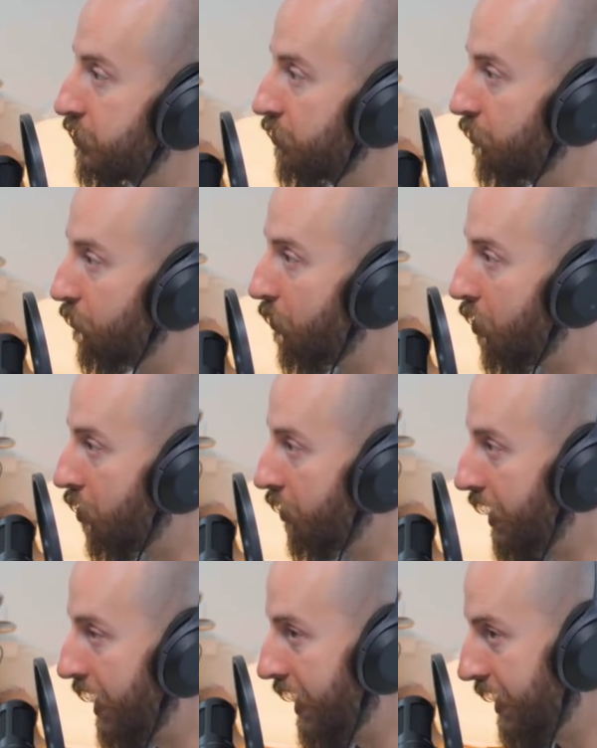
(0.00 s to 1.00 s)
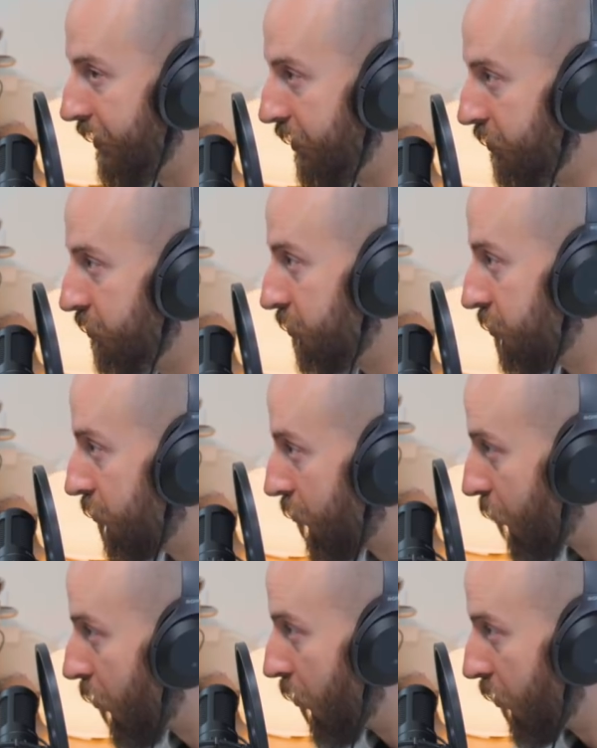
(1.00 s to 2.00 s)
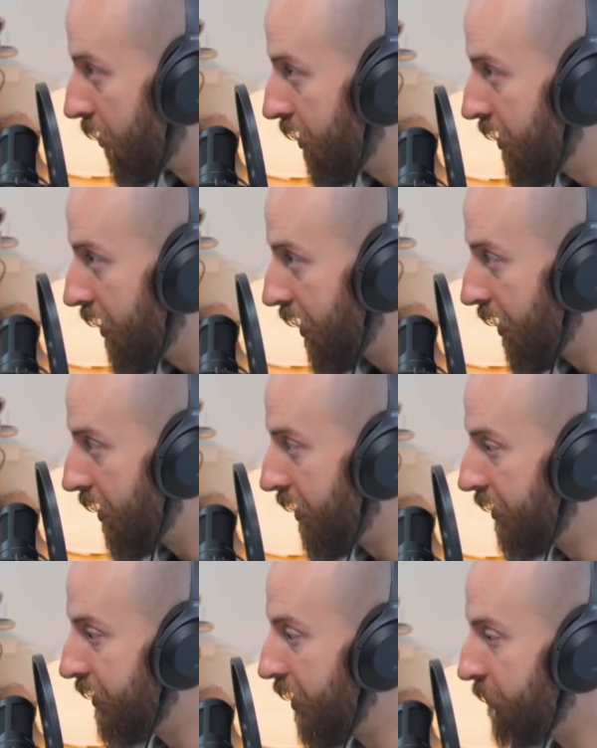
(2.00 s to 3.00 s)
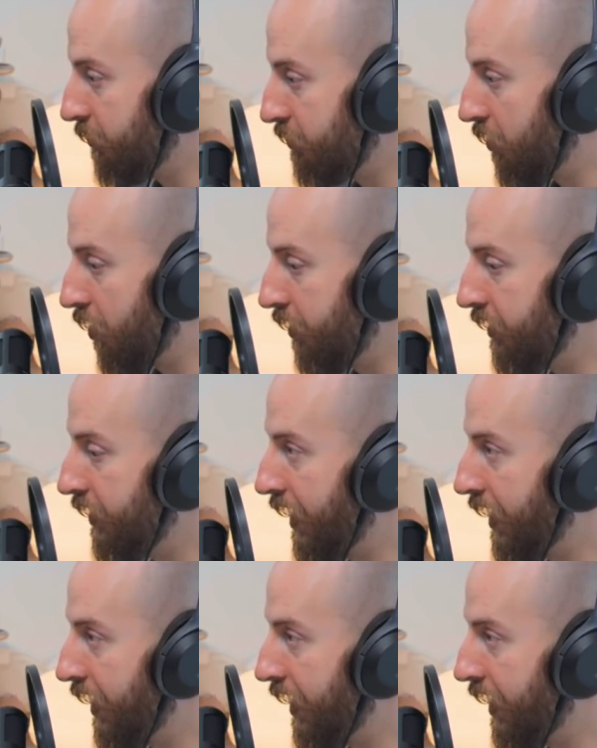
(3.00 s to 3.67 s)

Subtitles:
her wall had this scroll that was on it.